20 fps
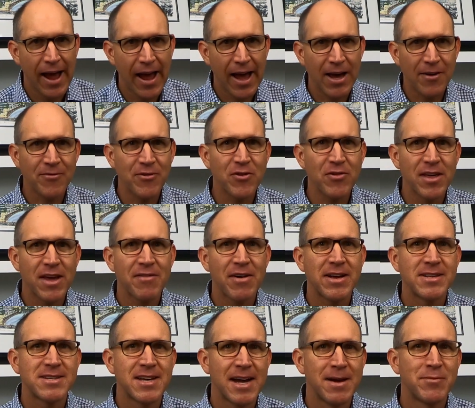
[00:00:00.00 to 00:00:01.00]
After they've
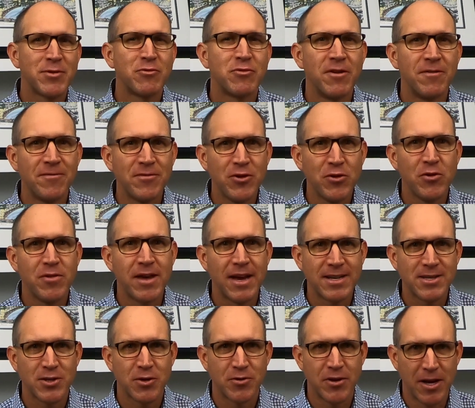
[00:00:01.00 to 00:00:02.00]
had time to review
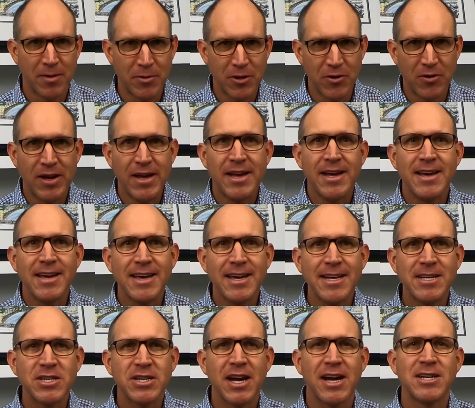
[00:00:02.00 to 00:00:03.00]
the SOW,
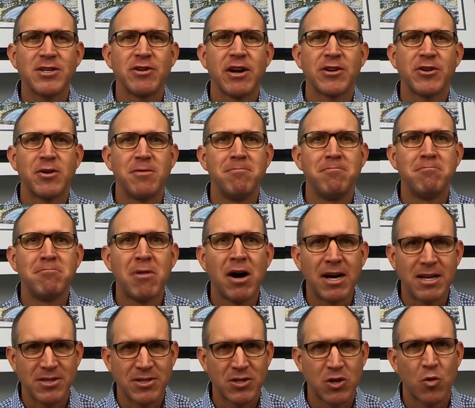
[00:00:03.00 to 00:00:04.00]
each contractor
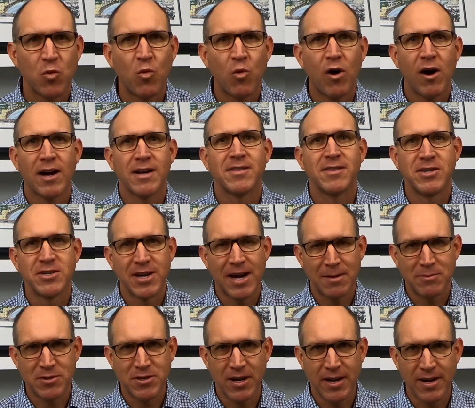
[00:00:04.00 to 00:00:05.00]
must walk the
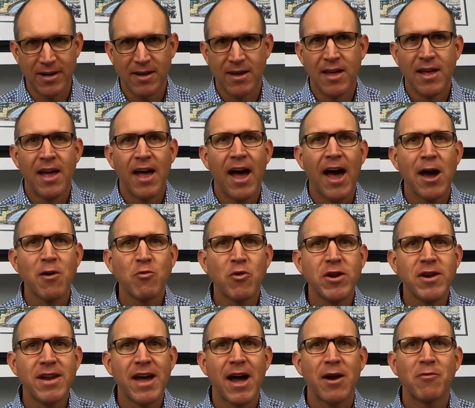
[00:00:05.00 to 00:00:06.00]
job site. I
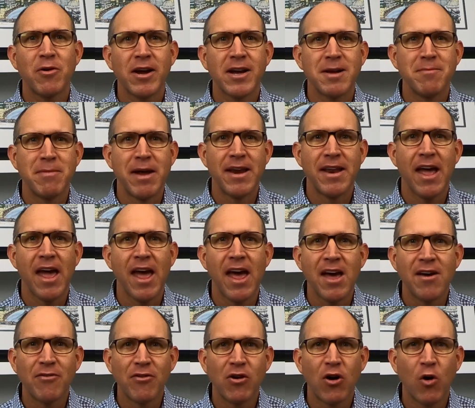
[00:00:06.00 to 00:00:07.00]
would not recommend
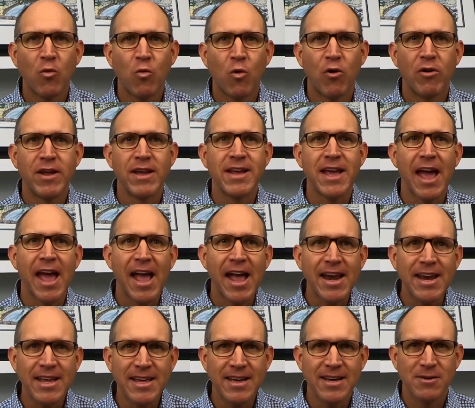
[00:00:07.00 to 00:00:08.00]
ever awarding
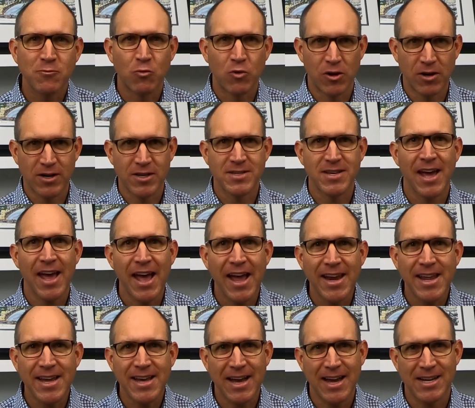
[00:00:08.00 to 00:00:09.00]
any work to
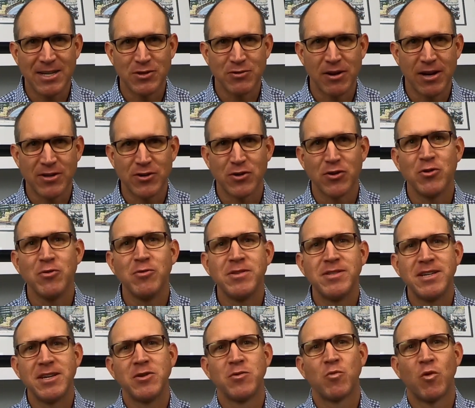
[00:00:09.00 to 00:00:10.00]
any contractor who
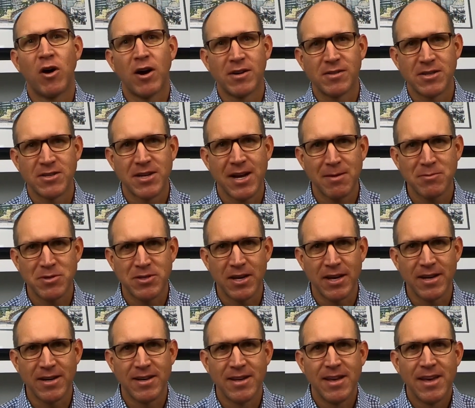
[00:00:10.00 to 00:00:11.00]
didn't walk the job
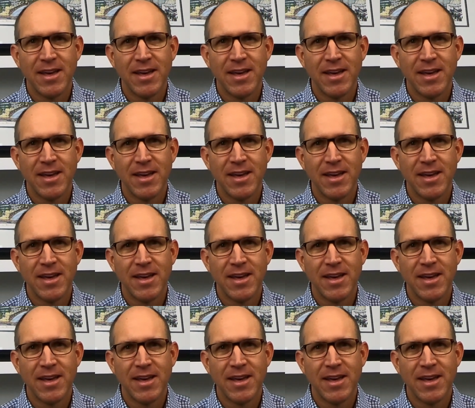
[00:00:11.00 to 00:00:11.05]
site.